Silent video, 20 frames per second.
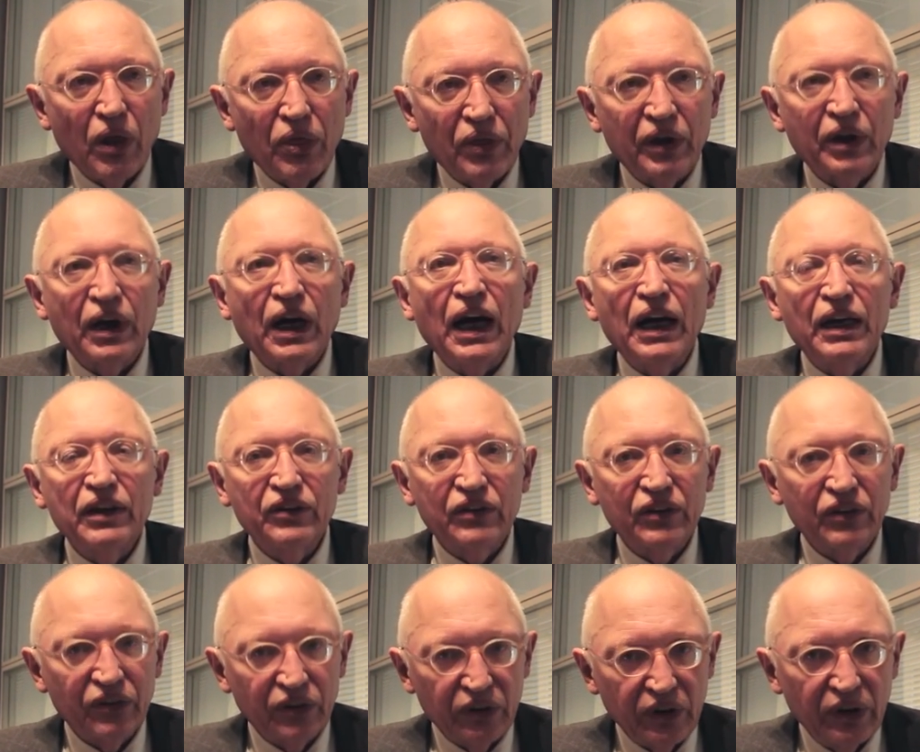the
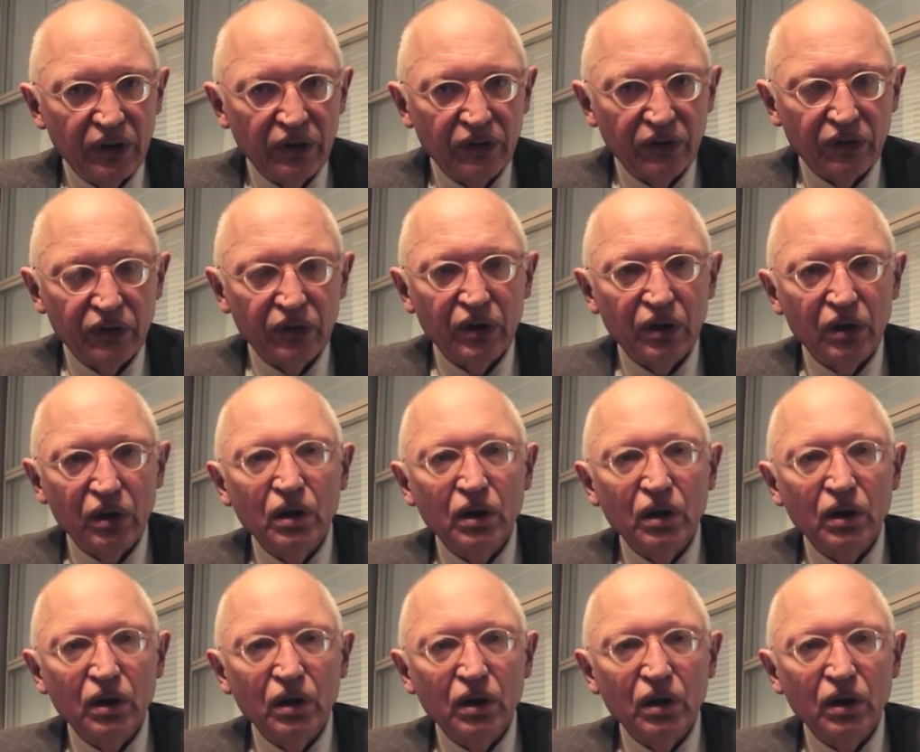crisis is